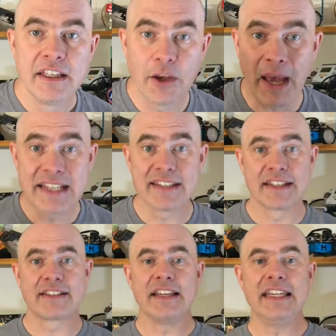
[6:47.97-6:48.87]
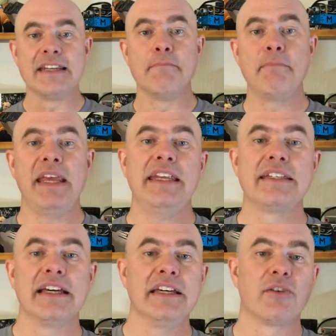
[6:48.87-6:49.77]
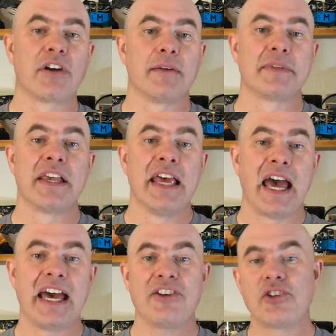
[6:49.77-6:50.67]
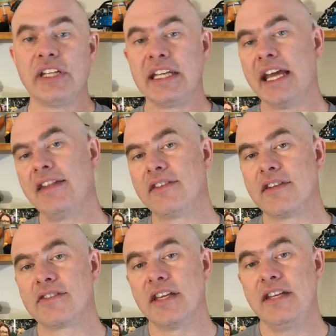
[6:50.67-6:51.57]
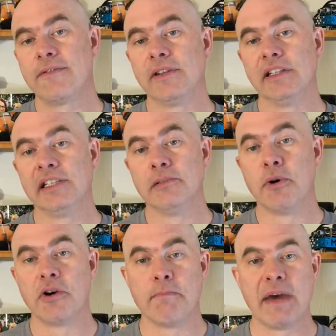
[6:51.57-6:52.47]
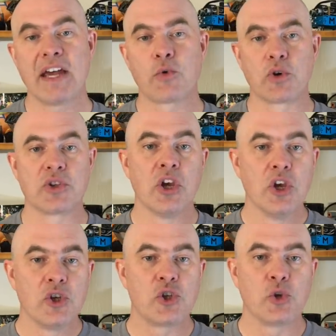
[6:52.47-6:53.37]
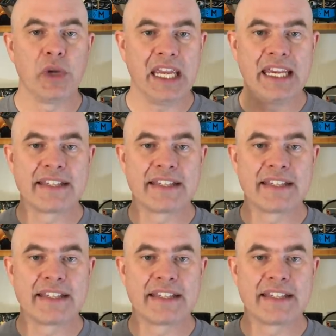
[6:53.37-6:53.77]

Now, as an aside, many diagrams actually get the design of the little boy backwards, showing a